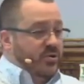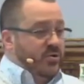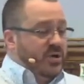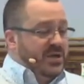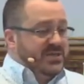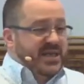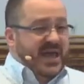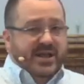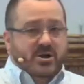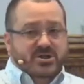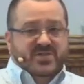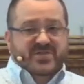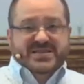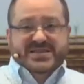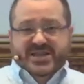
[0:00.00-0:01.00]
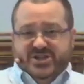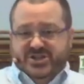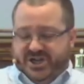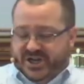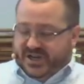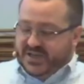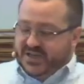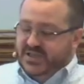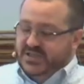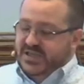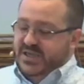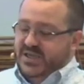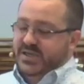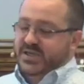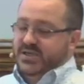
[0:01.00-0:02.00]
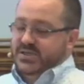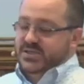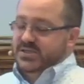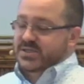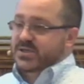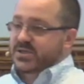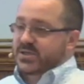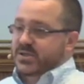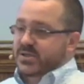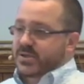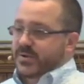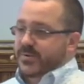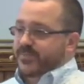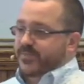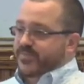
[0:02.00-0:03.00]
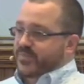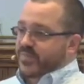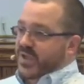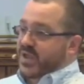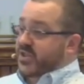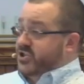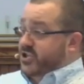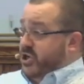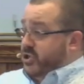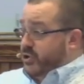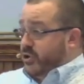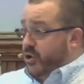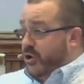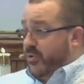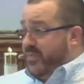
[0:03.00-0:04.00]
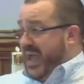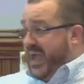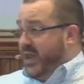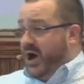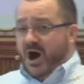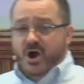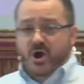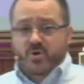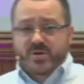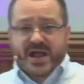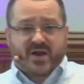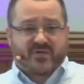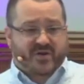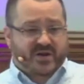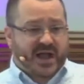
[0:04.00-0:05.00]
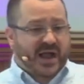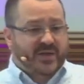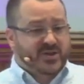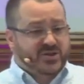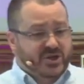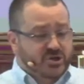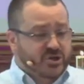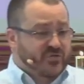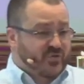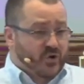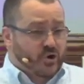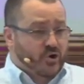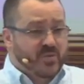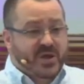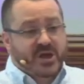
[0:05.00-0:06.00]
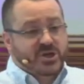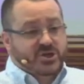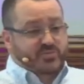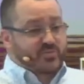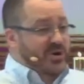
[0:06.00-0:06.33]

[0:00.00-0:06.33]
cycles of addiction and disease, the children who go to bed hungry every night, the children for whom spring